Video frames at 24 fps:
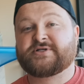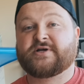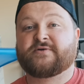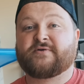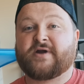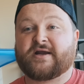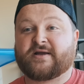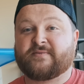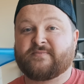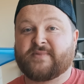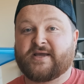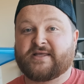I
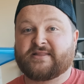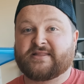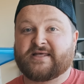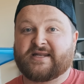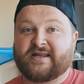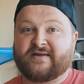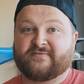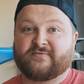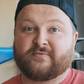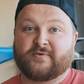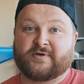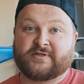recommend that
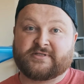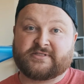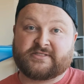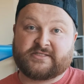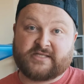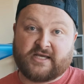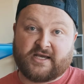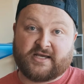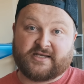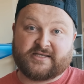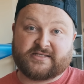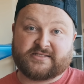everyone
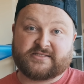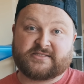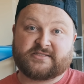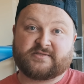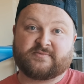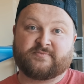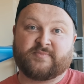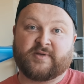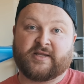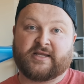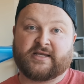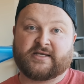
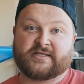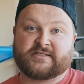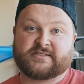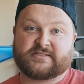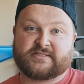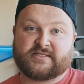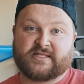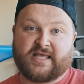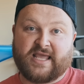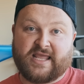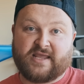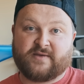does
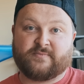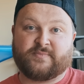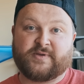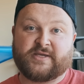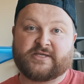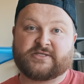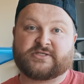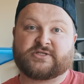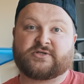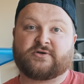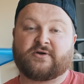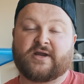because the
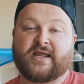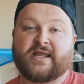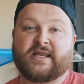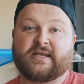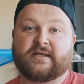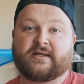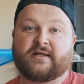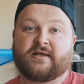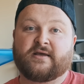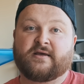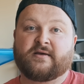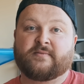A&P is
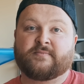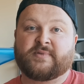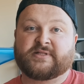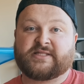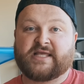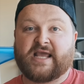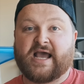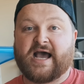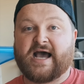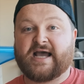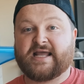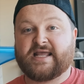great, but
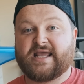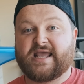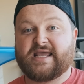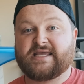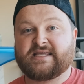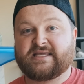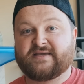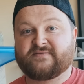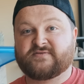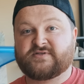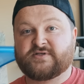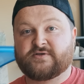the IA
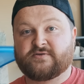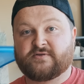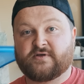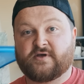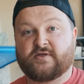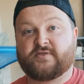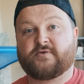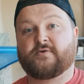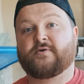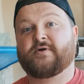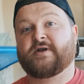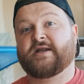gives you the
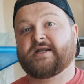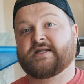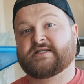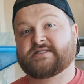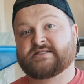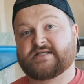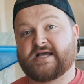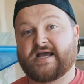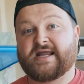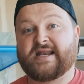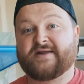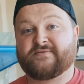authority to
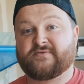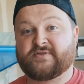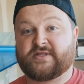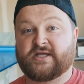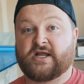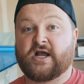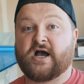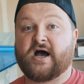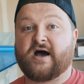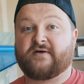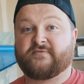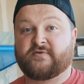sign
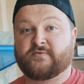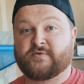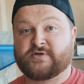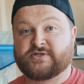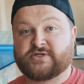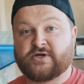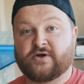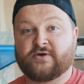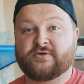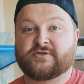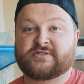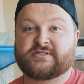everything off and
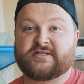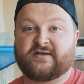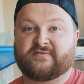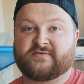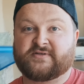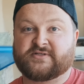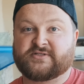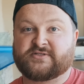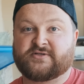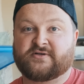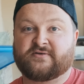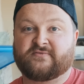return stuff
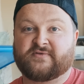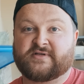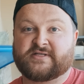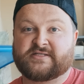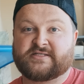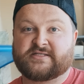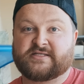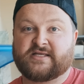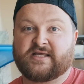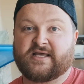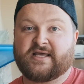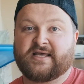to
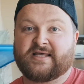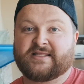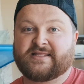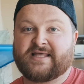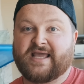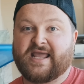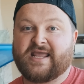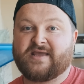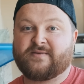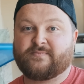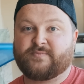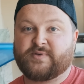service.
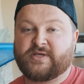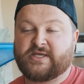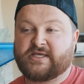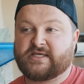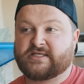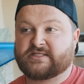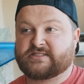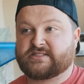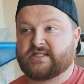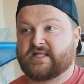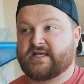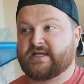The A&P
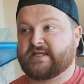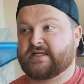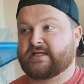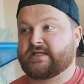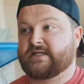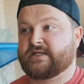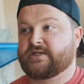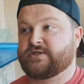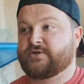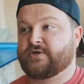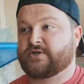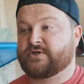is
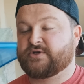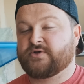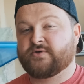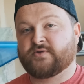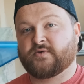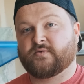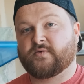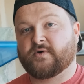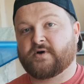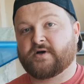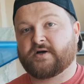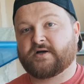like, you can do
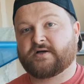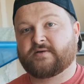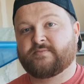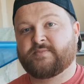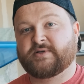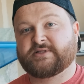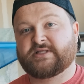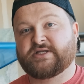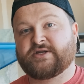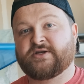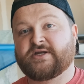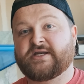the work,
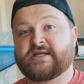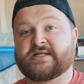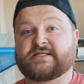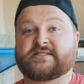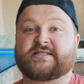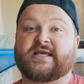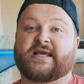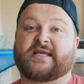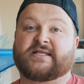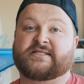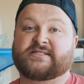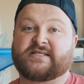but then you need a
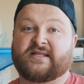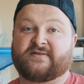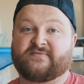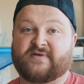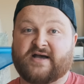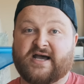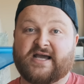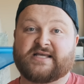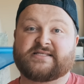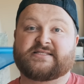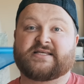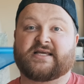second set of
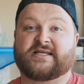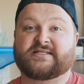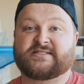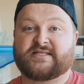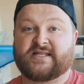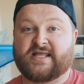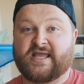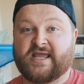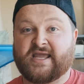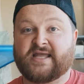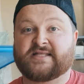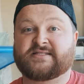eyes, second
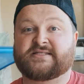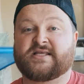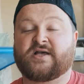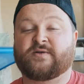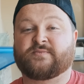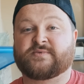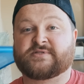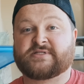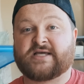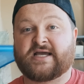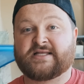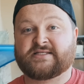set of hands to
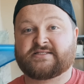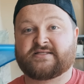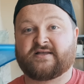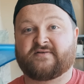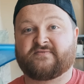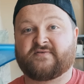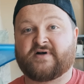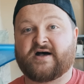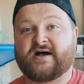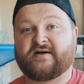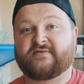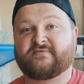help sign
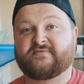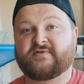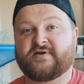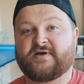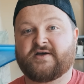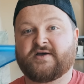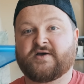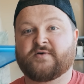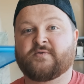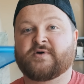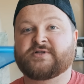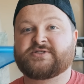stuff off.
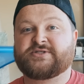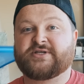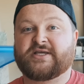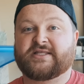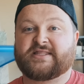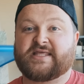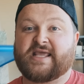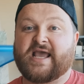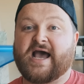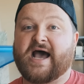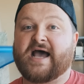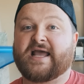Once you
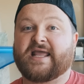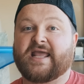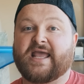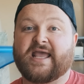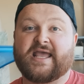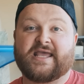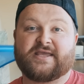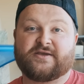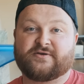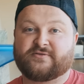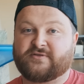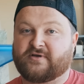get the
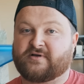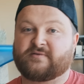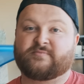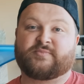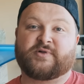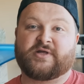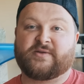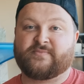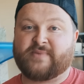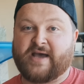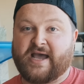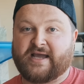IA, you're the
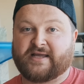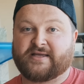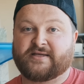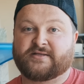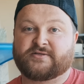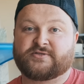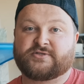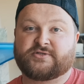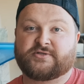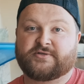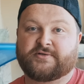complete package.